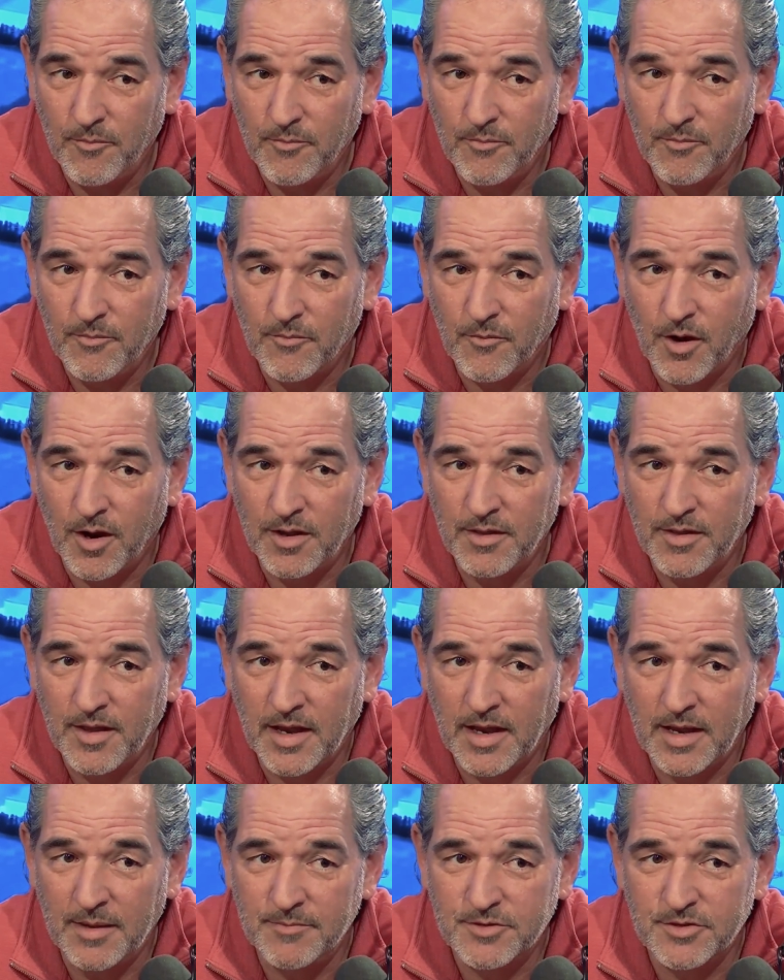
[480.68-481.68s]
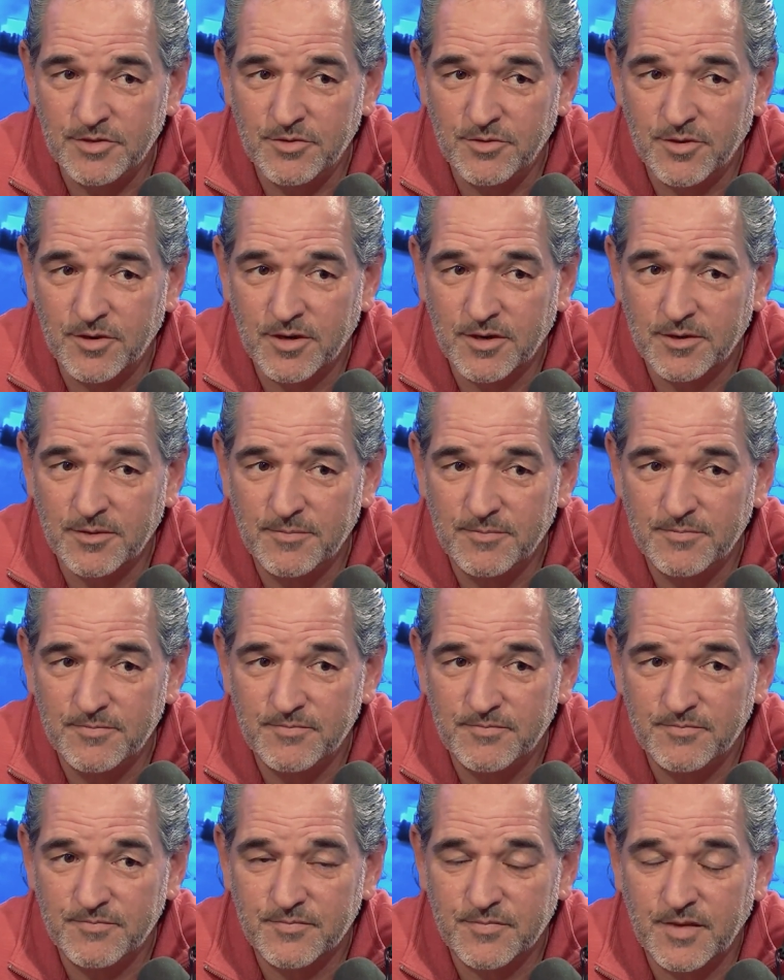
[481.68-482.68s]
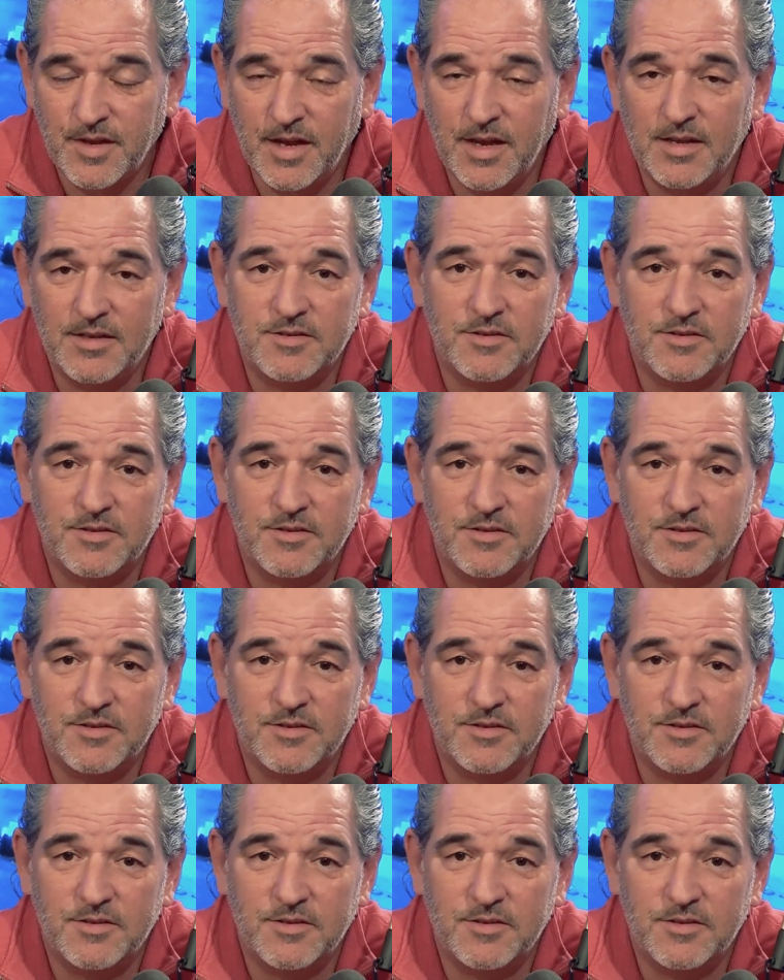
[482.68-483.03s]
That game's in Newark. Yes, correct. Yeah, so